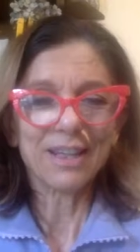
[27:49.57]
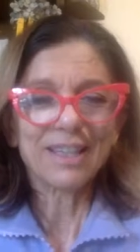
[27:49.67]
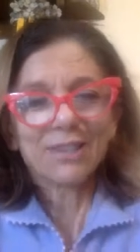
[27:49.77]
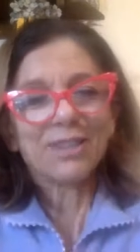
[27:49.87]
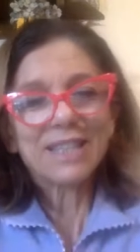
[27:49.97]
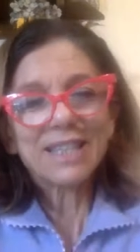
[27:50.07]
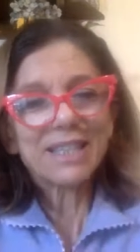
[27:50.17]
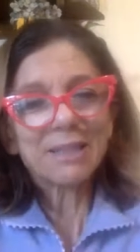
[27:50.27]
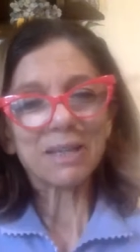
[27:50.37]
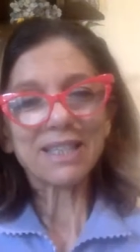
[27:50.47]
So this is
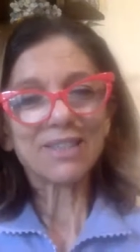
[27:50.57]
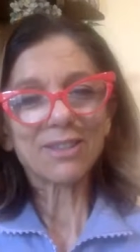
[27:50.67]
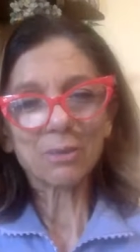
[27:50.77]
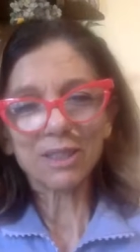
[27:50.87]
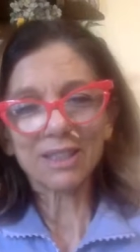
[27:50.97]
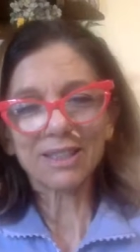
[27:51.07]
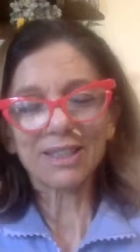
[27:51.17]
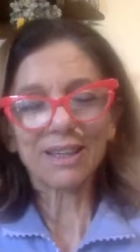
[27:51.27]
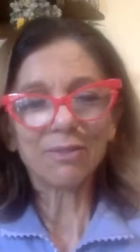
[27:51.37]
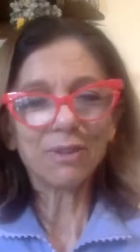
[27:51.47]
the message I wanted
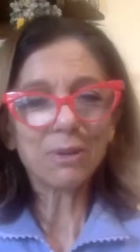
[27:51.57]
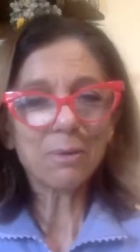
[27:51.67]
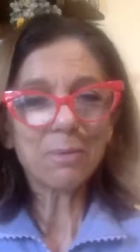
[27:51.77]
to give you,